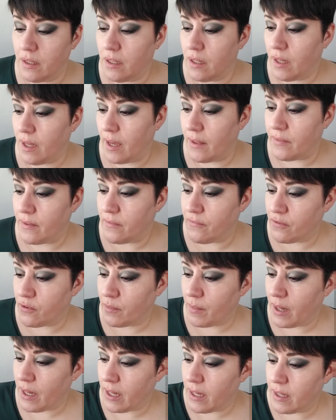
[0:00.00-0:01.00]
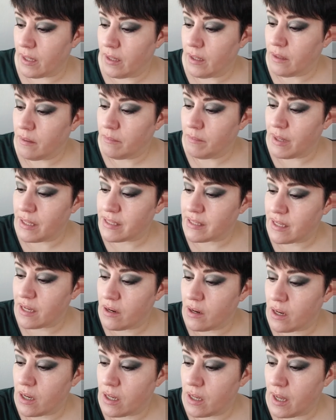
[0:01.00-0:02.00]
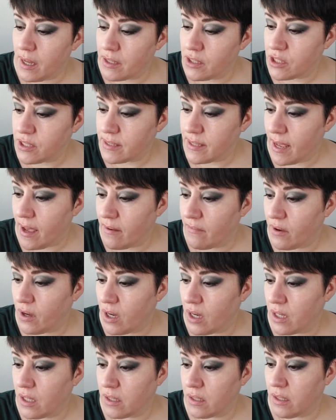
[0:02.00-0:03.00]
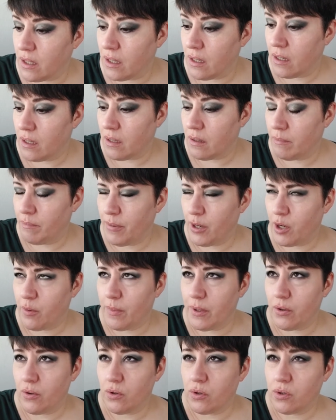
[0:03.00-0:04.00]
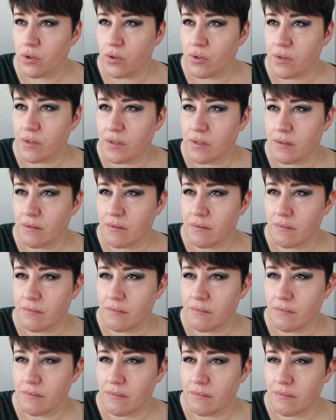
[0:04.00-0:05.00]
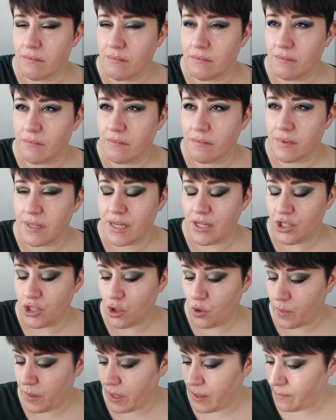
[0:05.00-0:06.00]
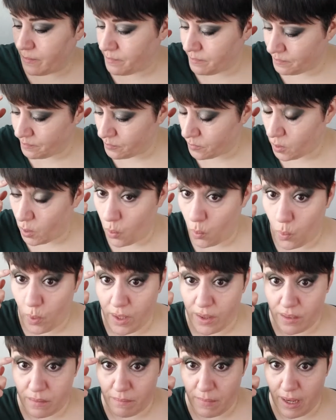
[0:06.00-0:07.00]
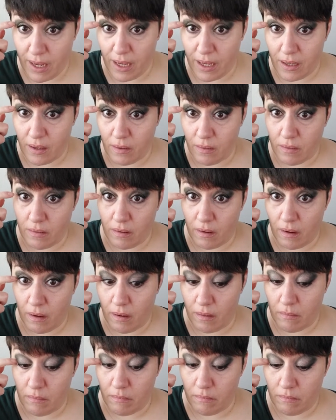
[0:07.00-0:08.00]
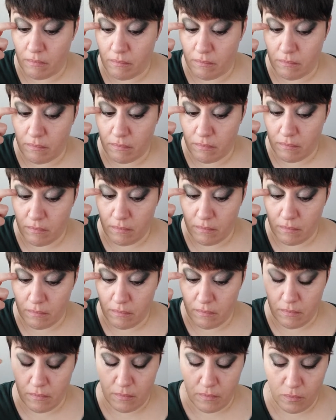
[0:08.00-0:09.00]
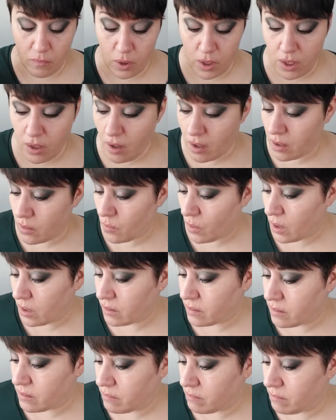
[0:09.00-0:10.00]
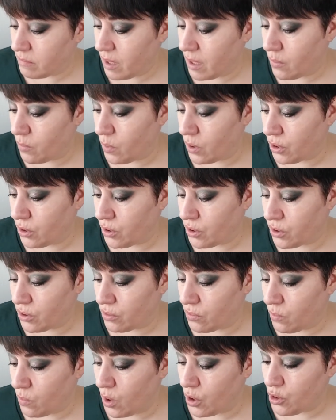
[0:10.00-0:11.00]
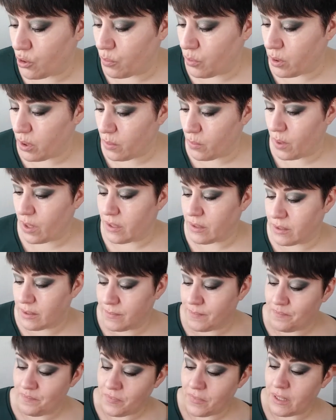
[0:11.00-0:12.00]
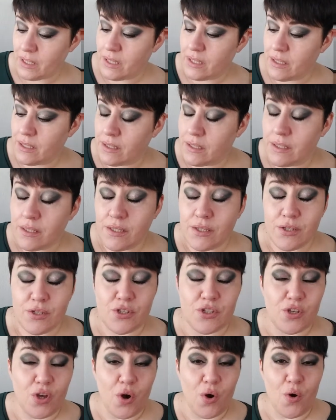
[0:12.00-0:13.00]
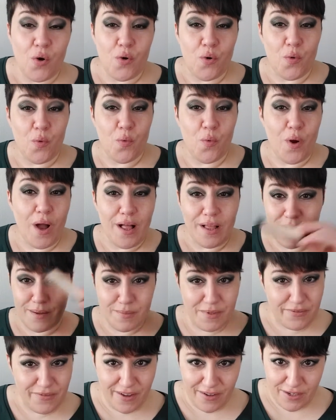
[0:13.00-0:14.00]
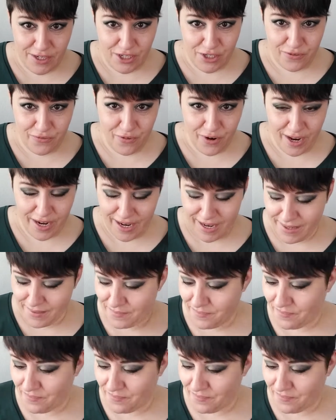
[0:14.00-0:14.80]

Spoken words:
And then for my mascara, I just have on Bare Minerals Lashtopia with my, what do you call it, wand? My Wonder Beauty wand. So welcome to Foundation Friday.